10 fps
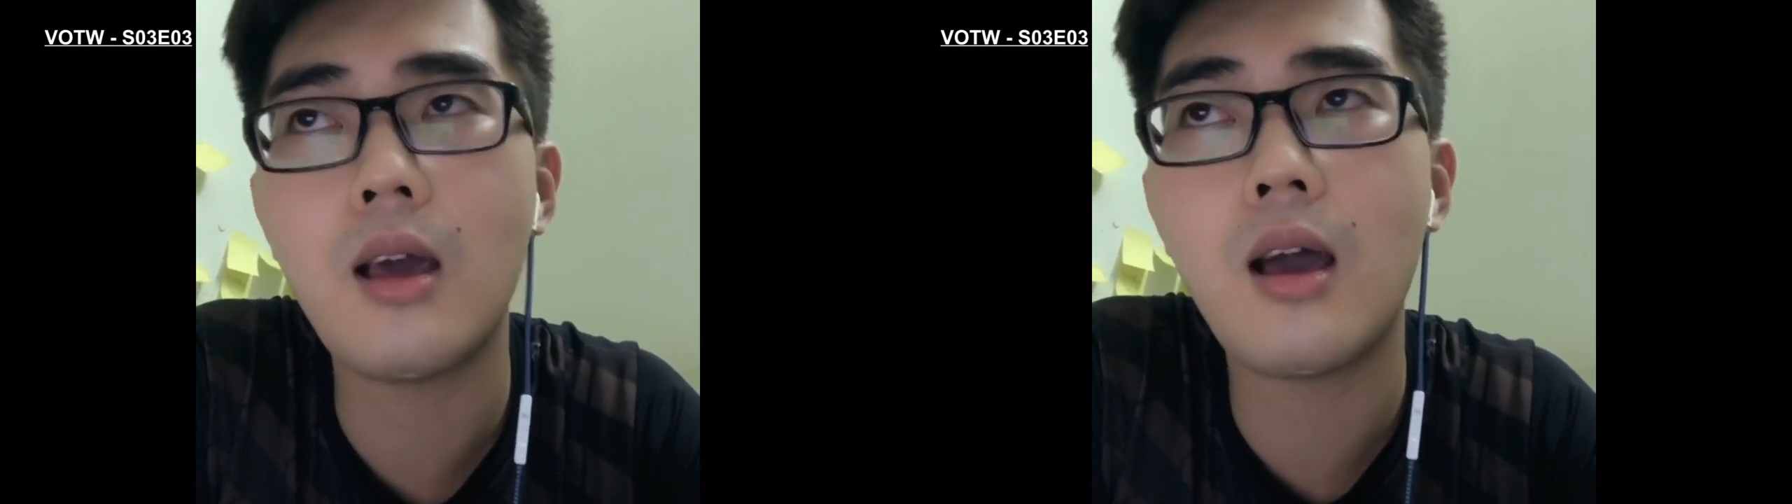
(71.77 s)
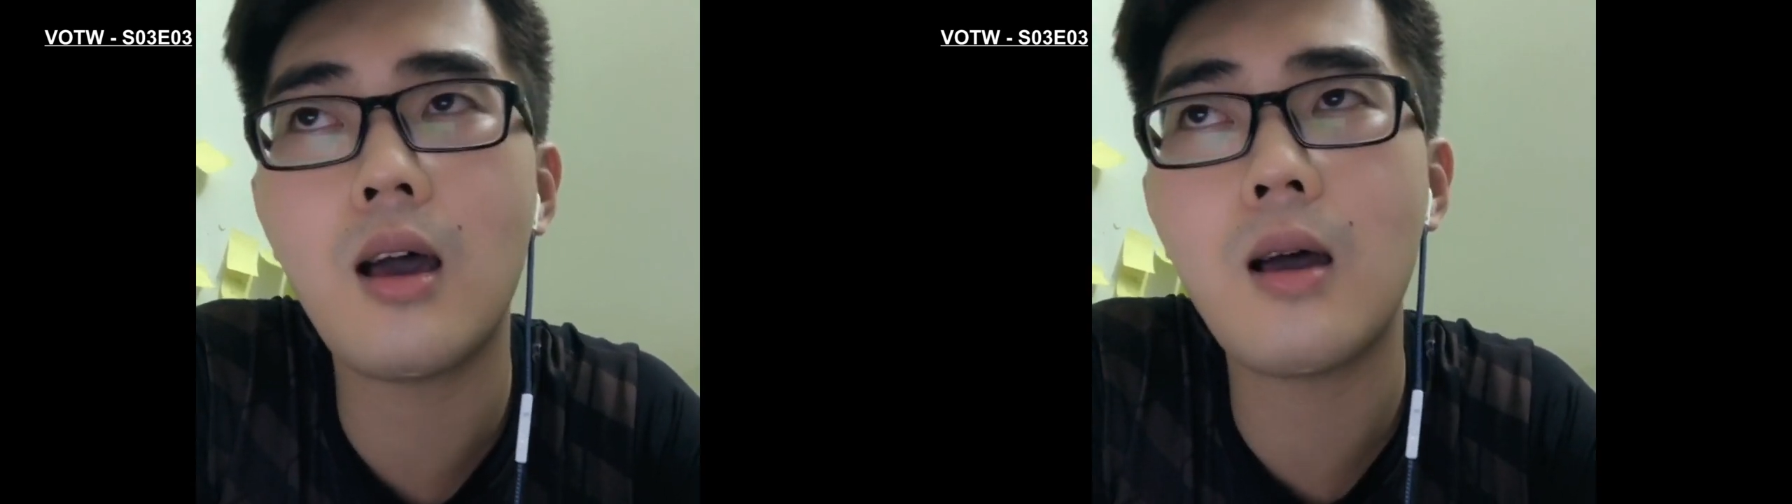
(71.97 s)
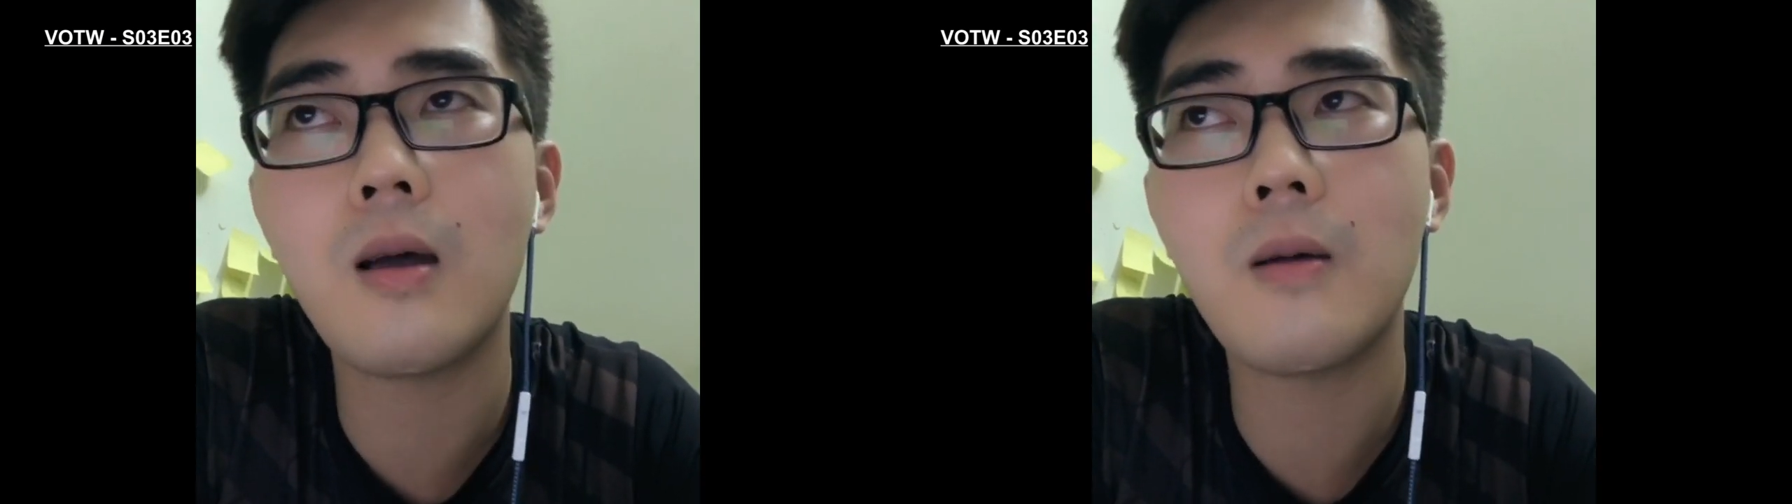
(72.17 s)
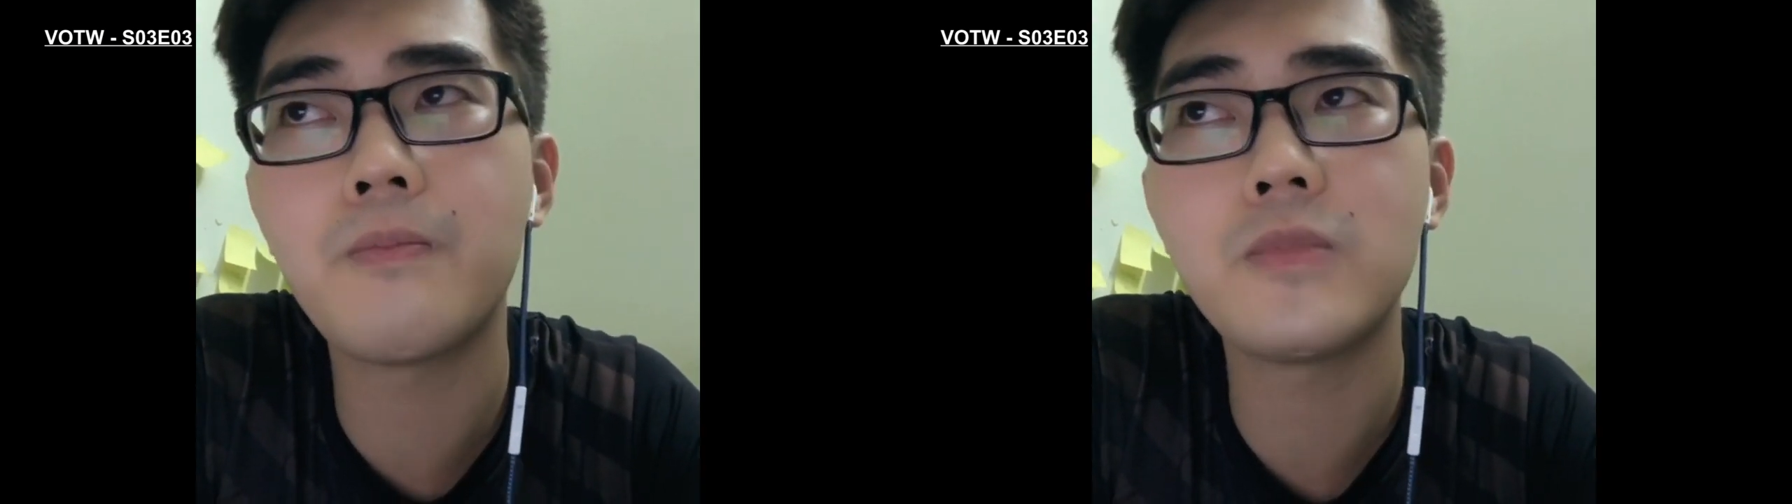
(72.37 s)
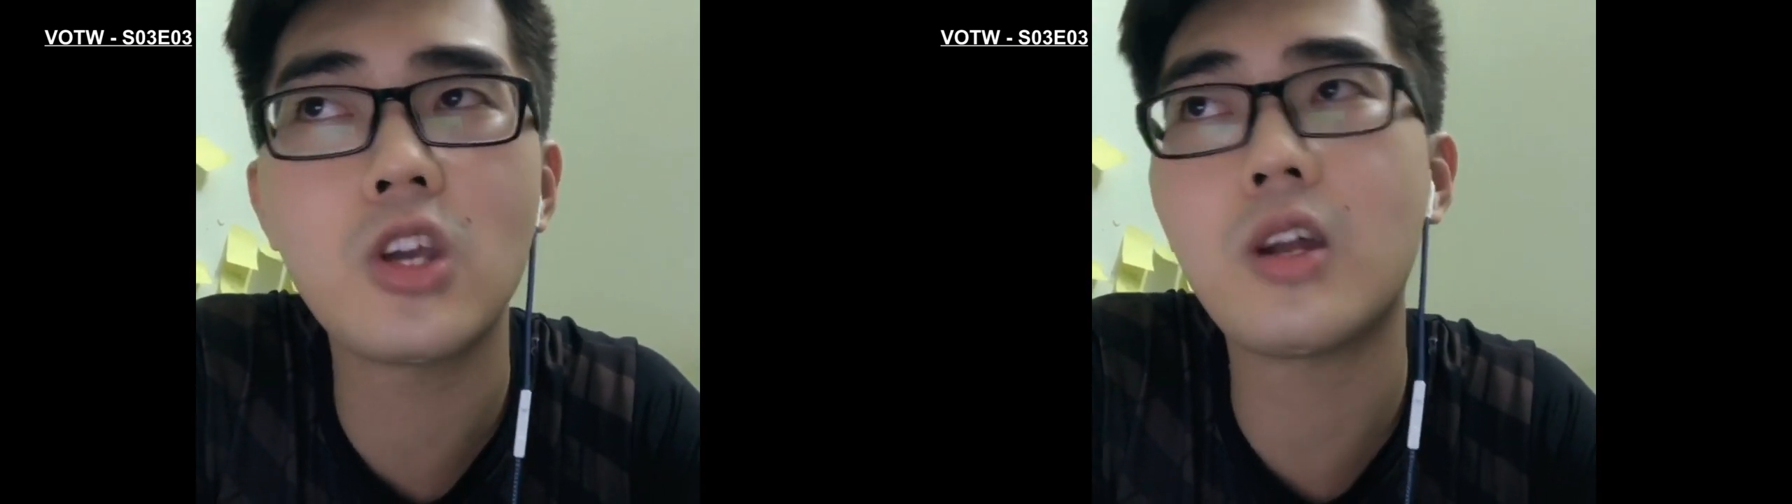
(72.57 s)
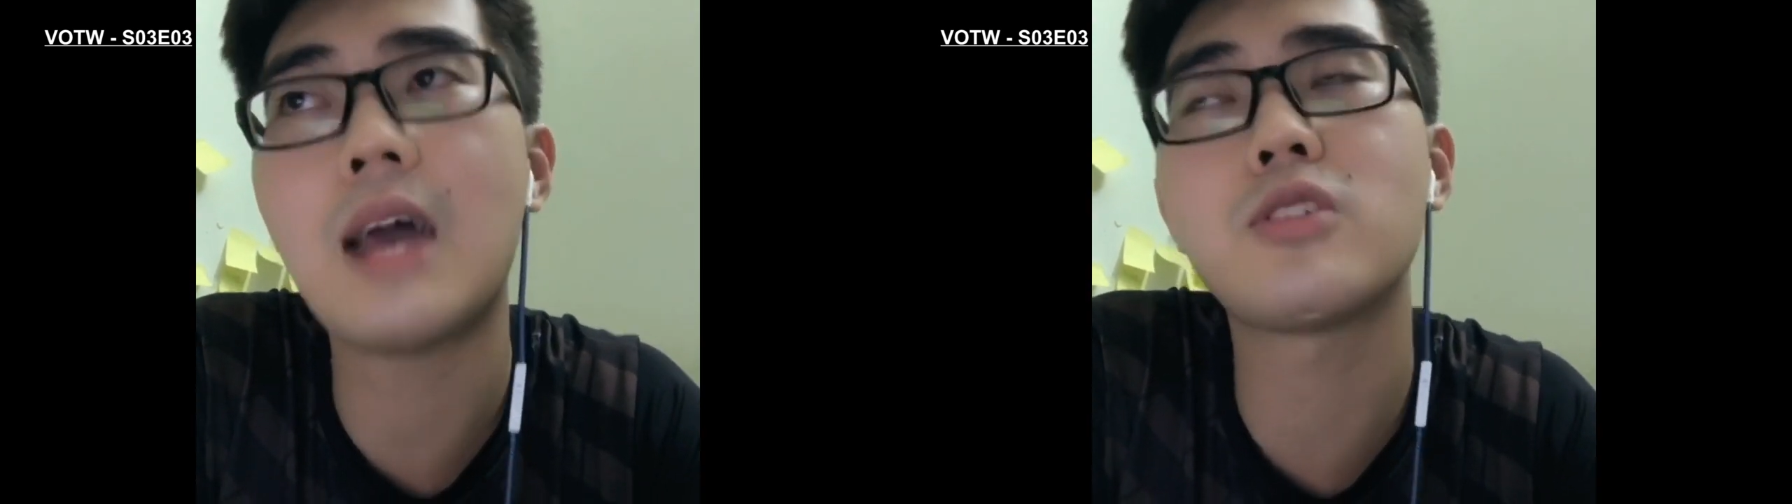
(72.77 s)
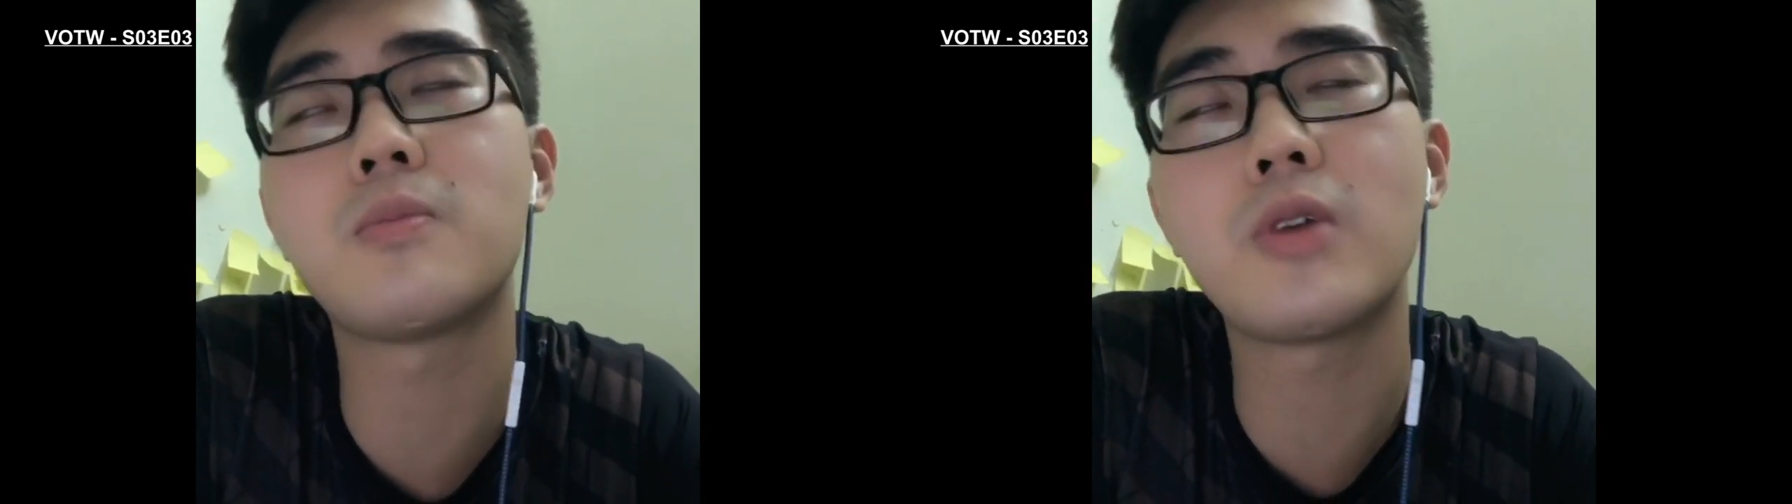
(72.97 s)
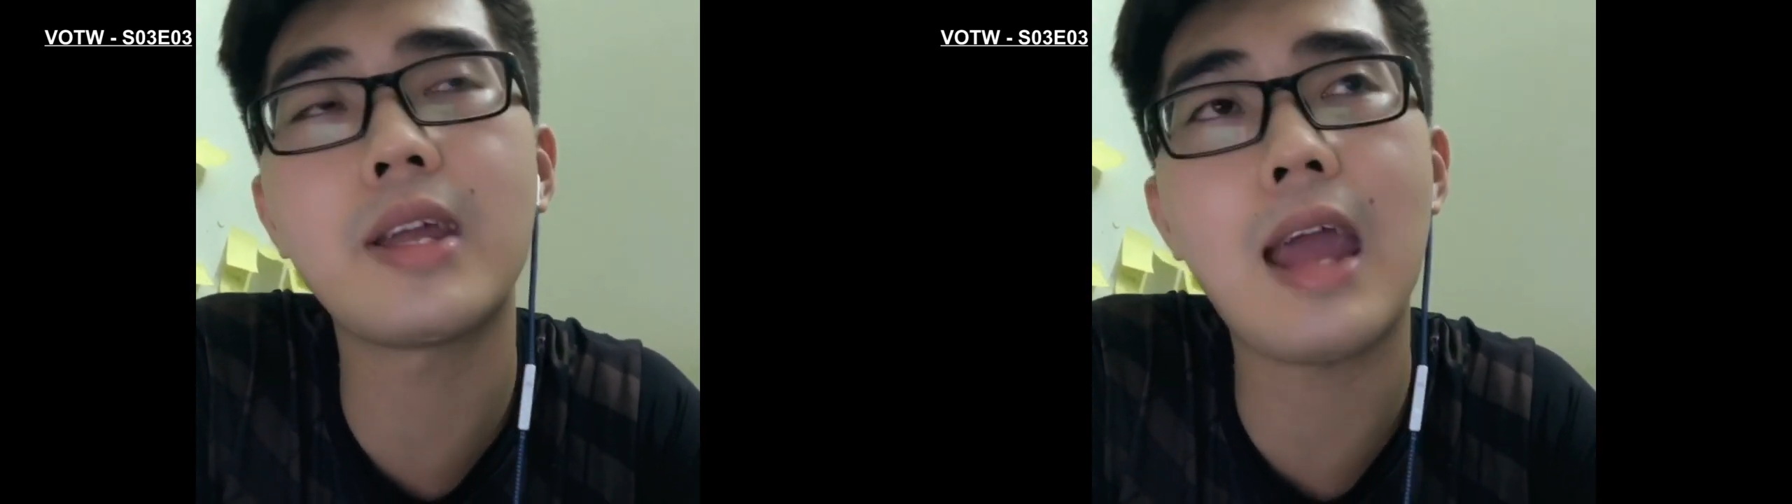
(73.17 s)
um, you're gonna have
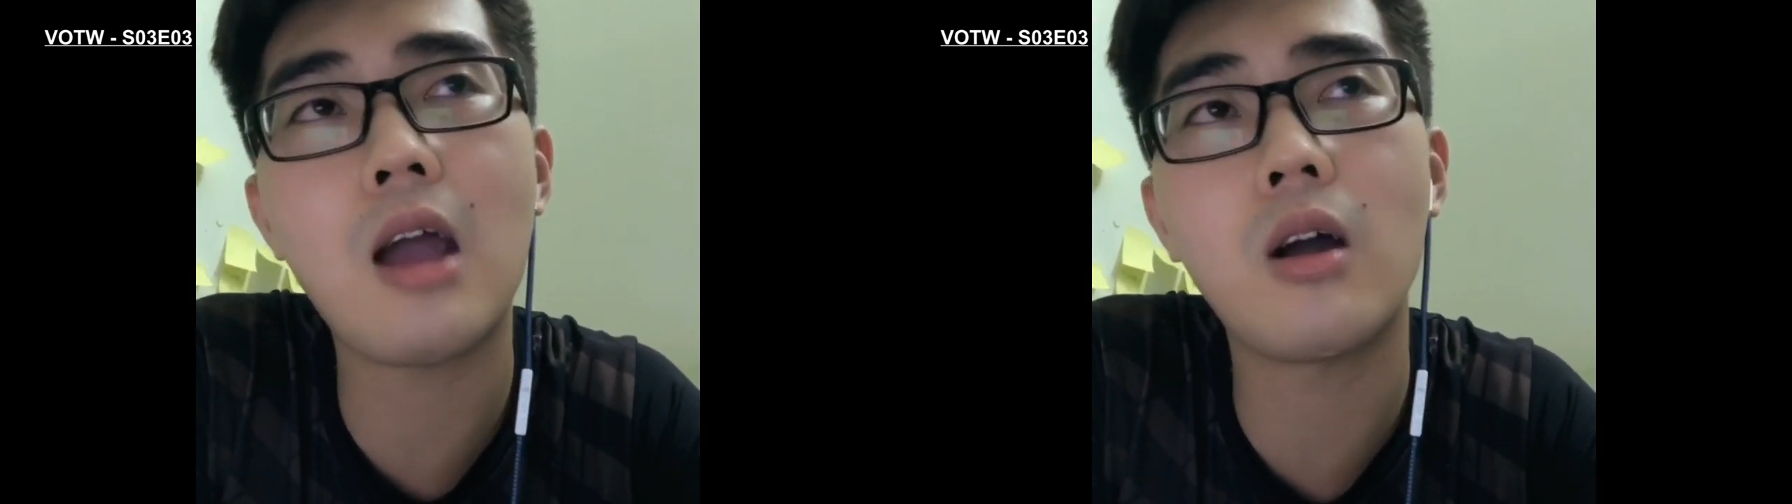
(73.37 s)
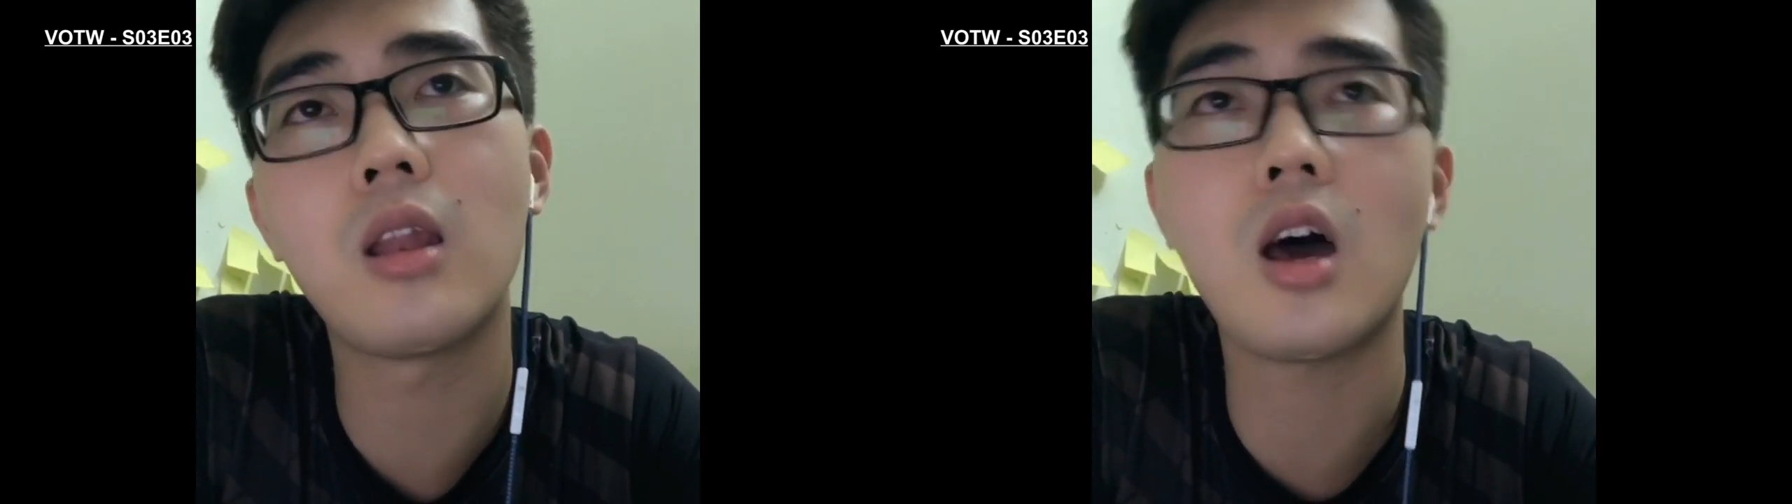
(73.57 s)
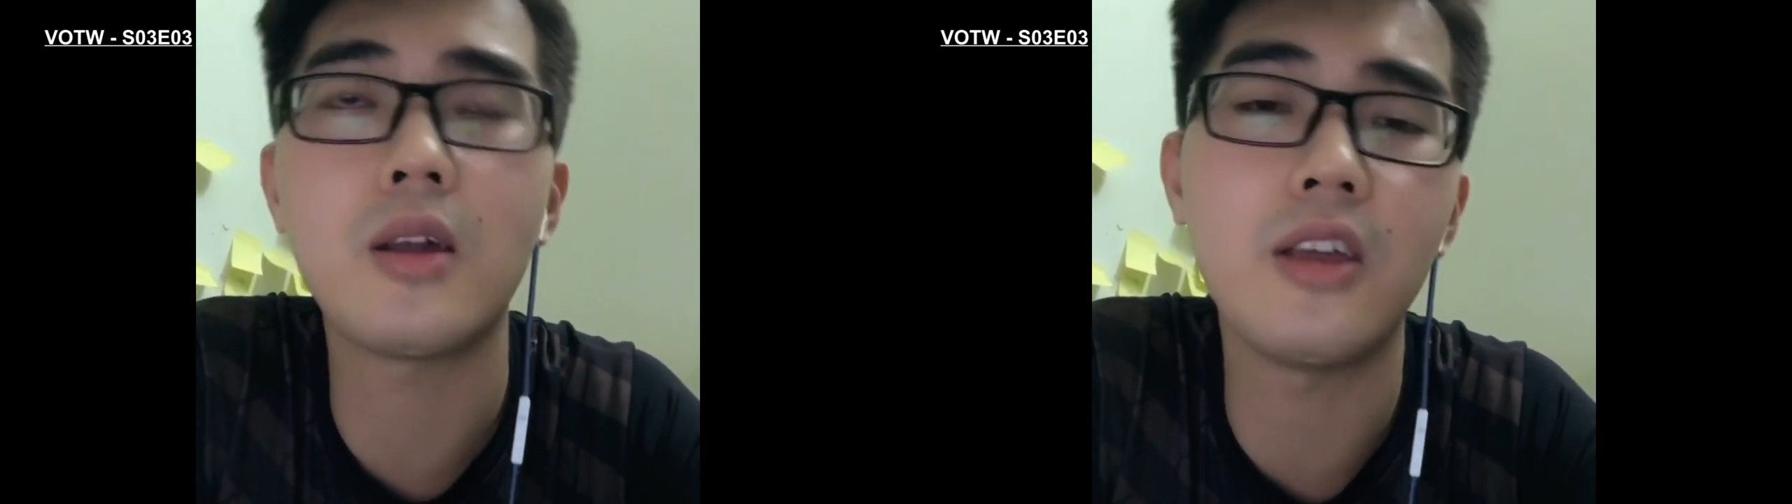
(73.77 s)
to bring out a lot